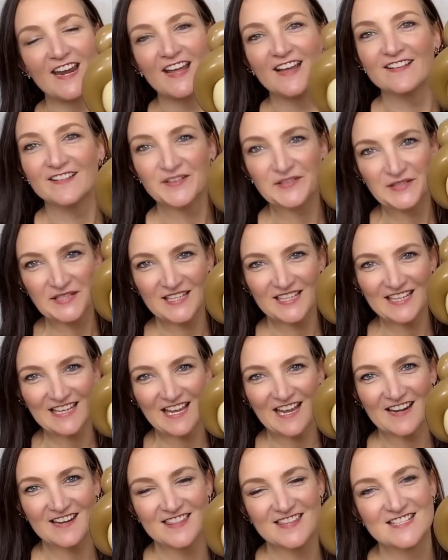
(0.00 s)
Hello Kitty
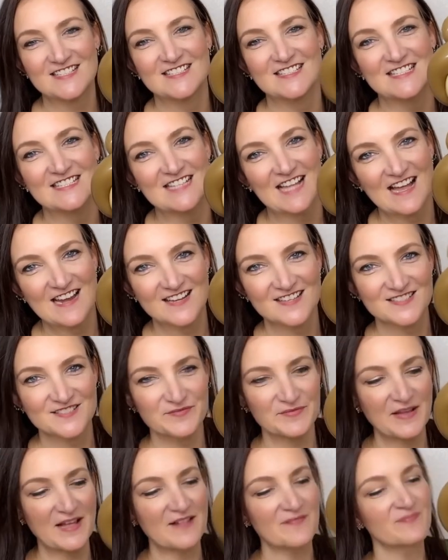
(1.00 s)
out of this design as
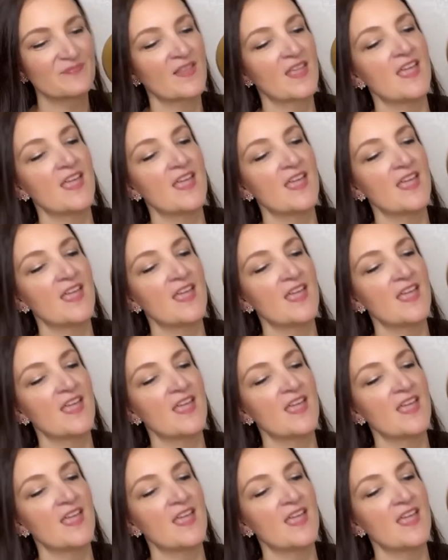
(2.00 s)
well.